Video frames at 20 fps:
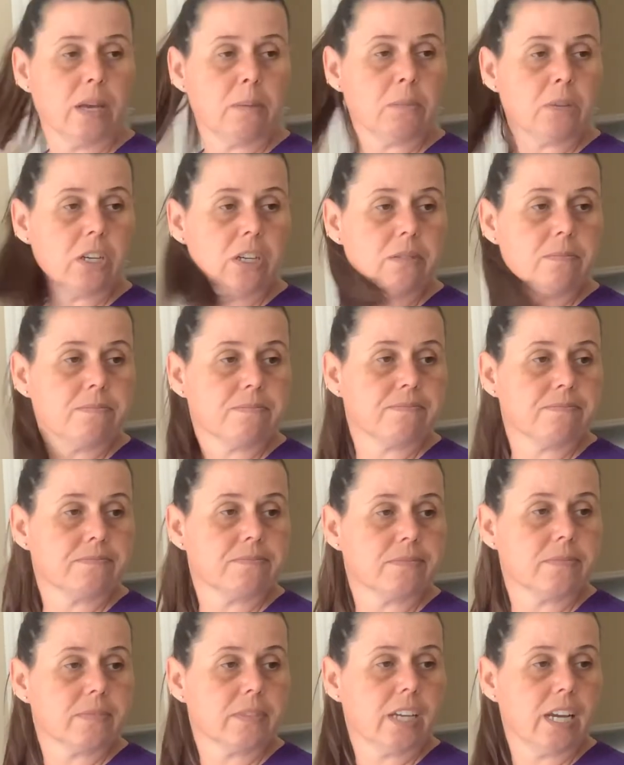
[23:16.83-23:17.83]
good.
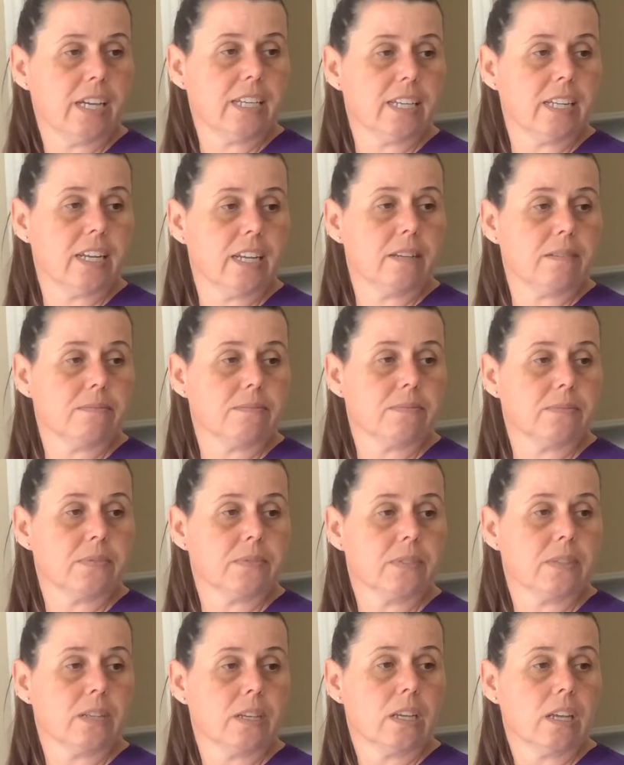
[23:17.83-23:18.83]
I did it.
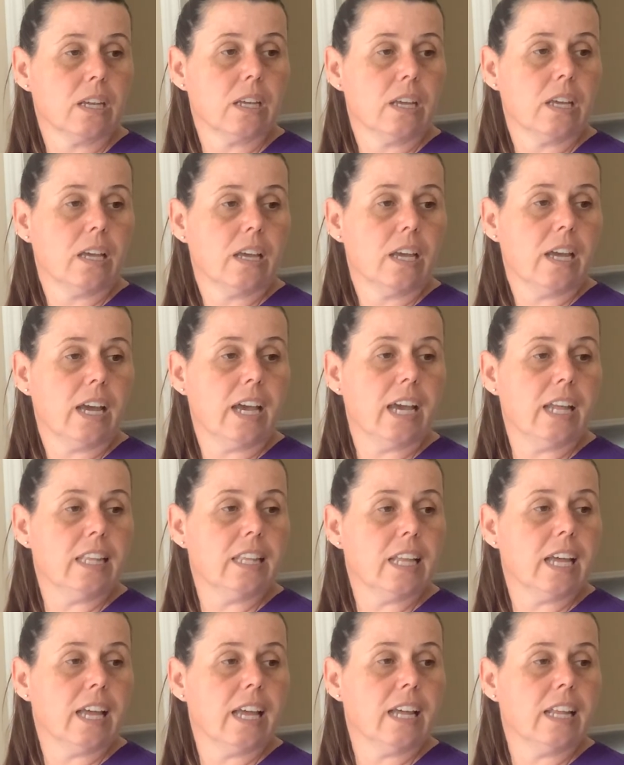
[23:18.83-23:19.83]
And
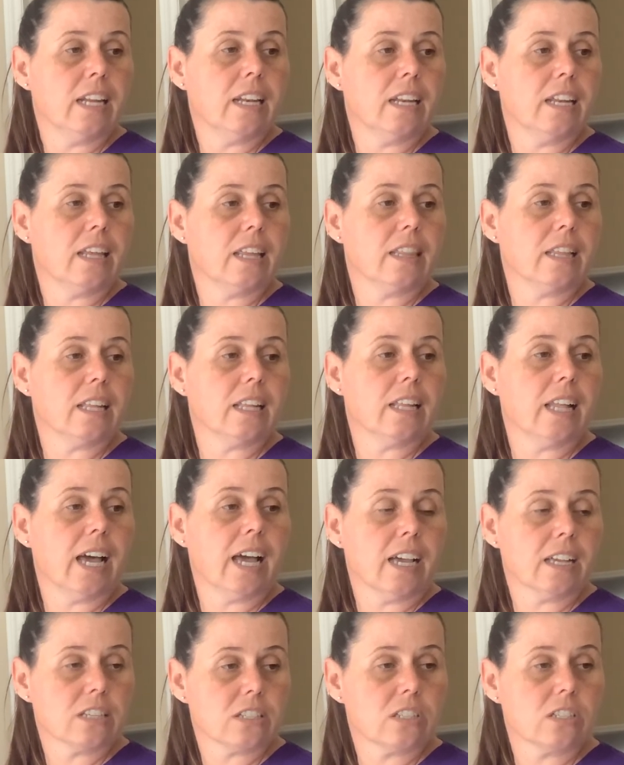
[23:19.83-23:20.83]
then the
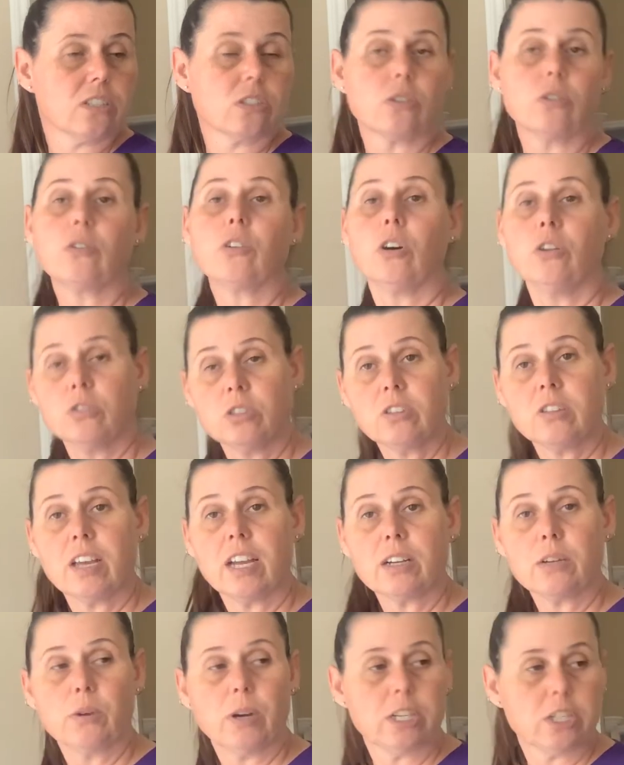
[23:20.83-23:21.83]
last, so go do
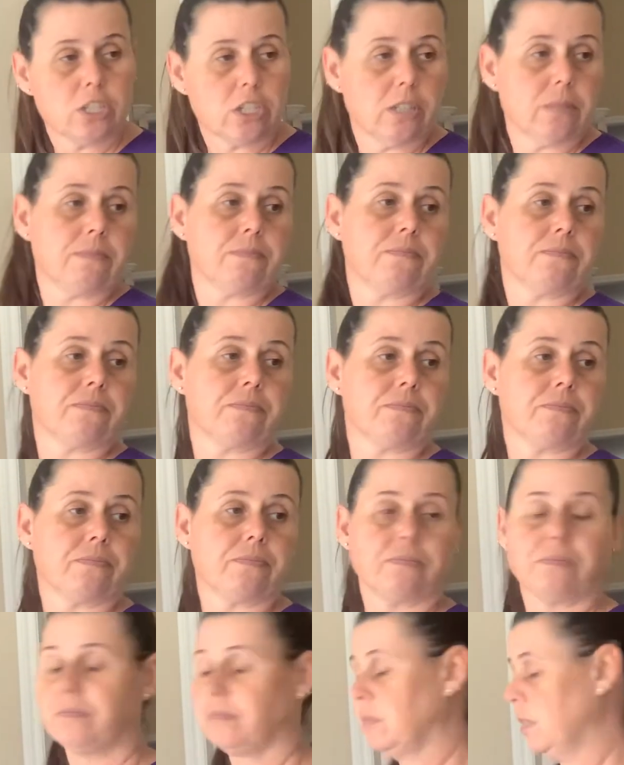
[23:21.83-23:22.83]
that question.
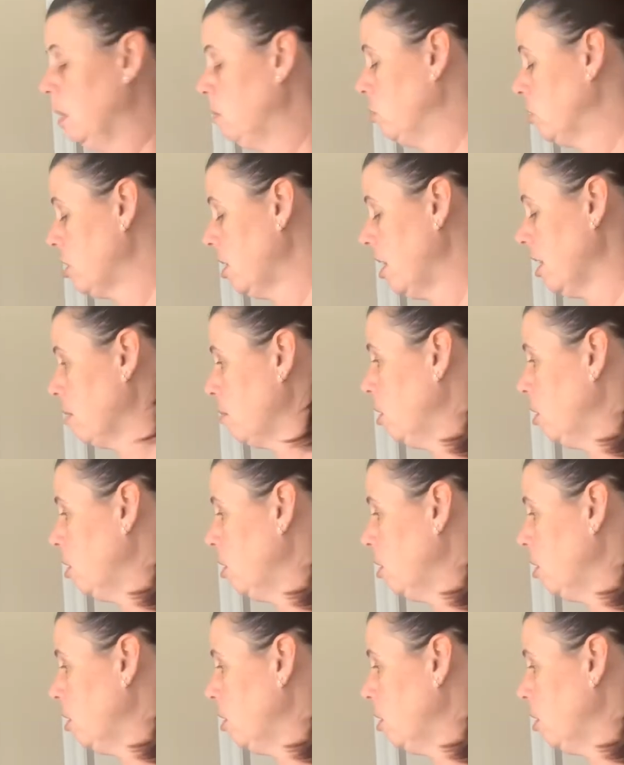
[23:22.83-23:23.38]
Then we'll talk about